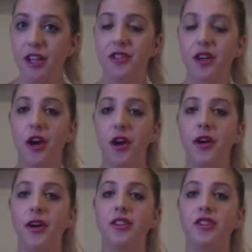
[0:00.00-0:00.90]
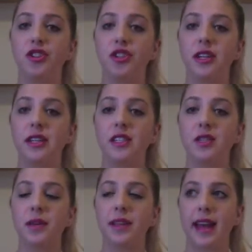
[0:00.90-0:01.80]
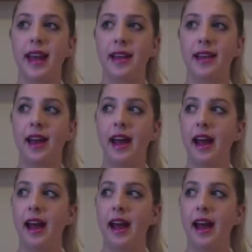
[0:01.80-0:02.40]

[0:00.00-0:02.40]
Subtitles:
So students were then